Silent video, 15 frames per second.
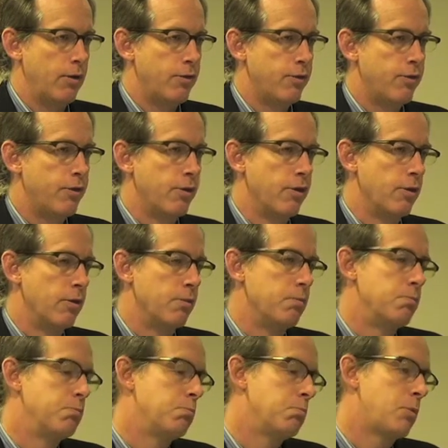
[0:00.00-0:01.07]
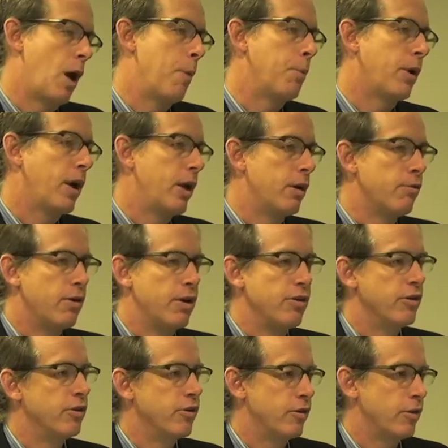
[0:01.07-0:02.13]
for complicated
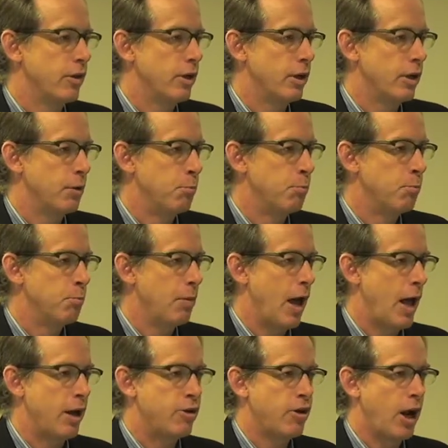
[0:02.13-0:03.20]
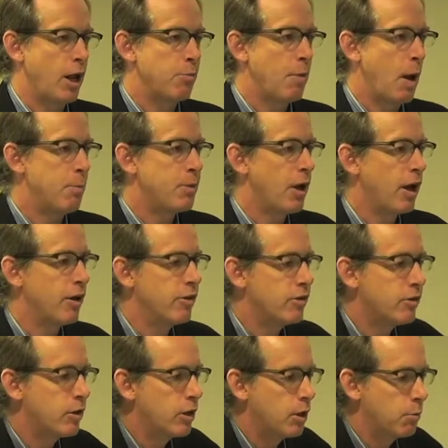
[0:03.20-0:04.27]
reasons. Uh, had a child
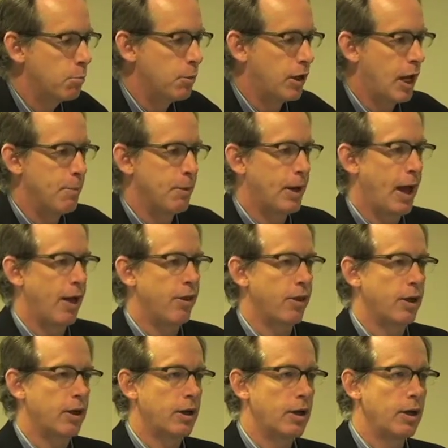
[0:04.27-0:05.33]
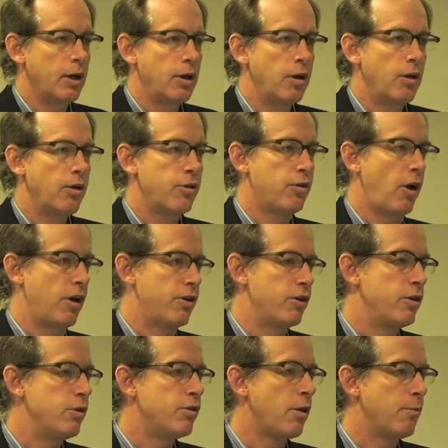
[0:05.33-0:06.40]
baptized, became a Catholic, sought to
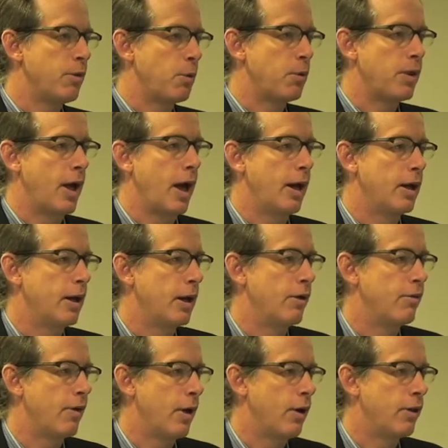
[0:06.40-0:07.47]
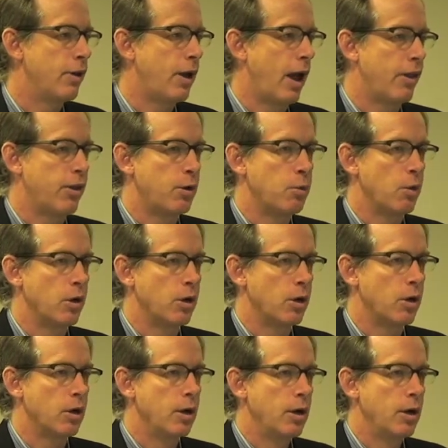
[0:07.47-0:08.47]
do something with that, and founded the Catholic Worker.